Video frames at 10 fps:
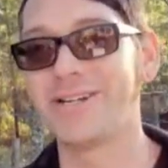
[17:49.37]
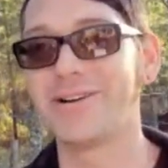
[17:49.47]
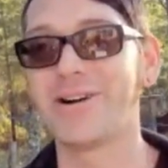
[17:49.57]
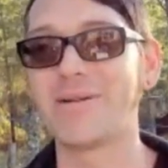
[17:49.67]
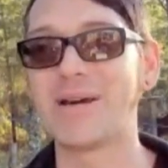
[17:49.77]
You
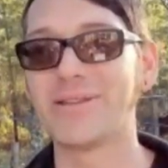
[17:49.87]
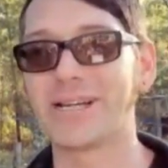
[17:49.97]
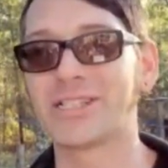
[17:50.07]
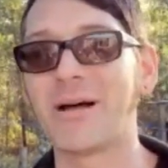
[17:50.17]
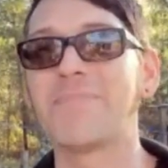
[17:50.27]
know what I mean? Mm-hmm.
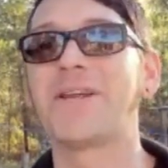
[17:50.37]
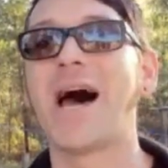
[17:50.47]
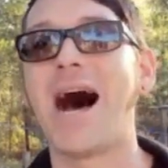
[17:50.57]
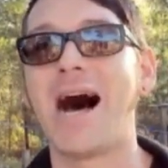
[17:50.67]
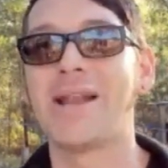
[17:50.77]
Like something
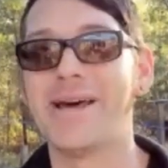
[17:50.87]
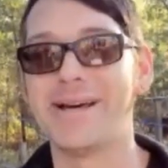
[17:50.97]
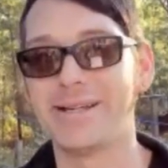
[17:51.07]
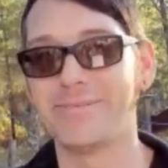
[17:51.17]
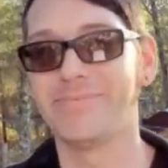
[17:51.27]
on
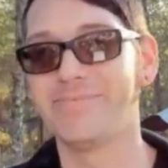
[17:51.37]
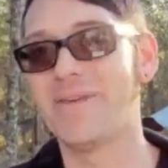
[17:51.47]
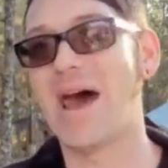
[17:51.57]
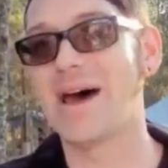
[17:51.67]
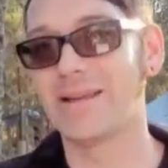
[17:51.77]
it
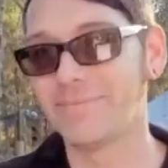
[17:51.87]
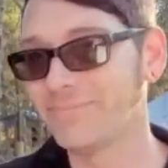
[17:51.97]
that.